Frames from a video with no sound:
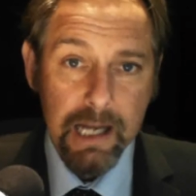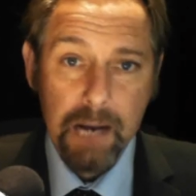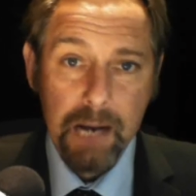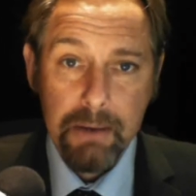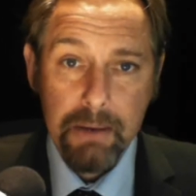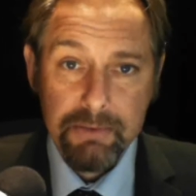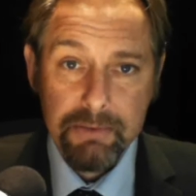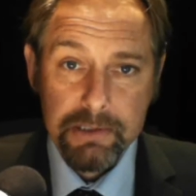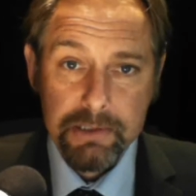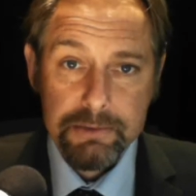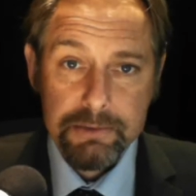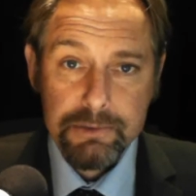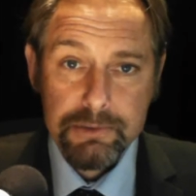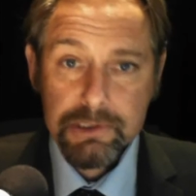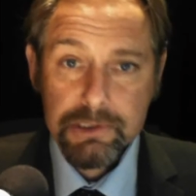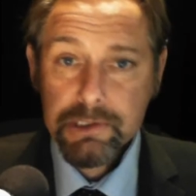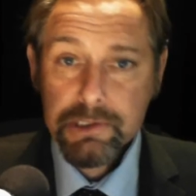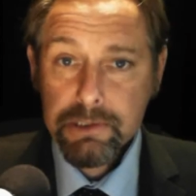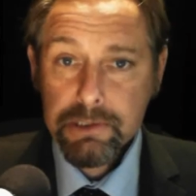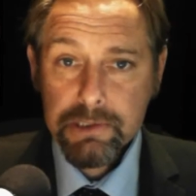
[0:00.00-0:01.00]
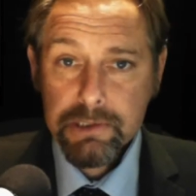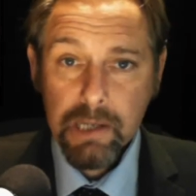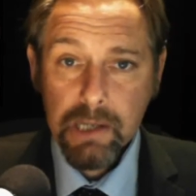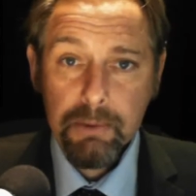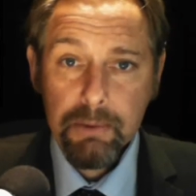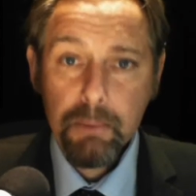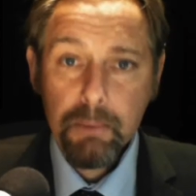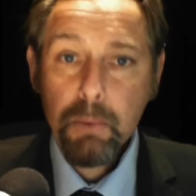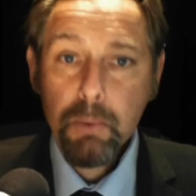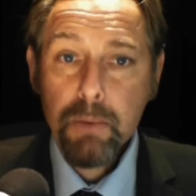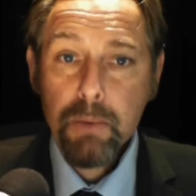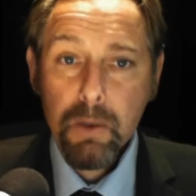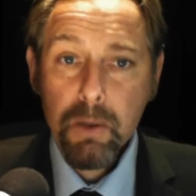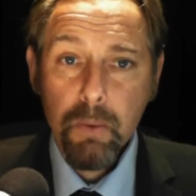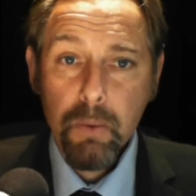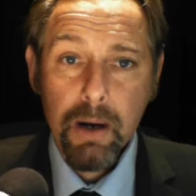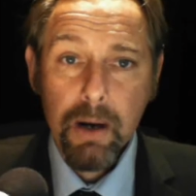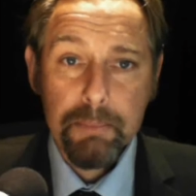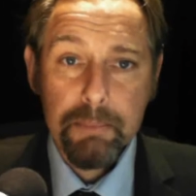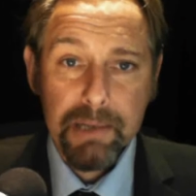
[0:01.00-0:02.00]
However, to do so, it will
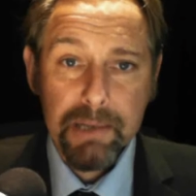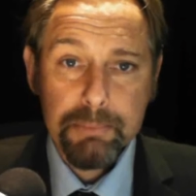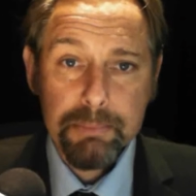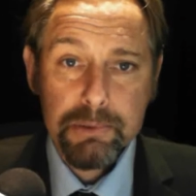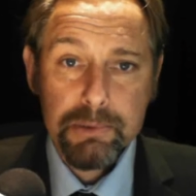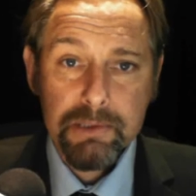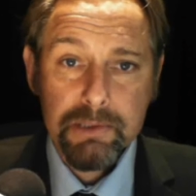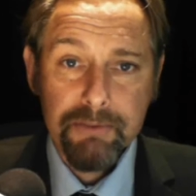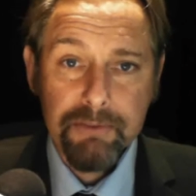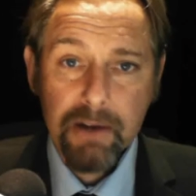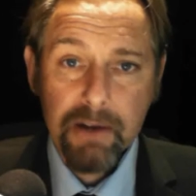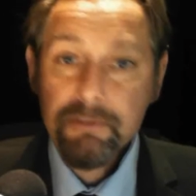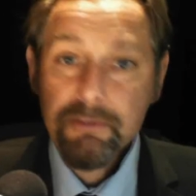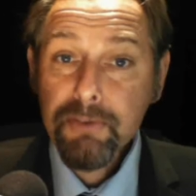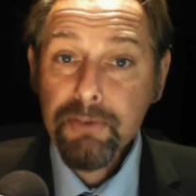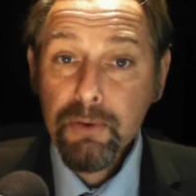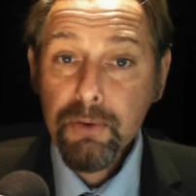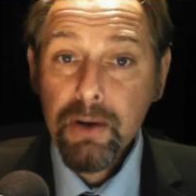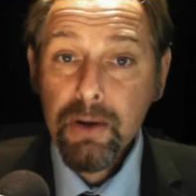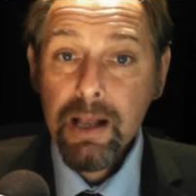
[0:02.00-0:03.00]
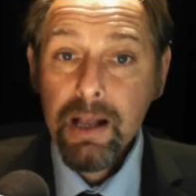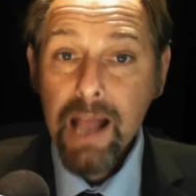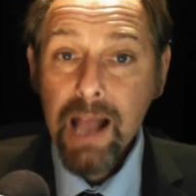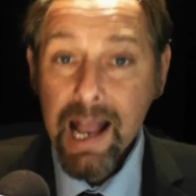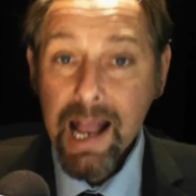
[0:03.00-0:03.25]
require people to vote for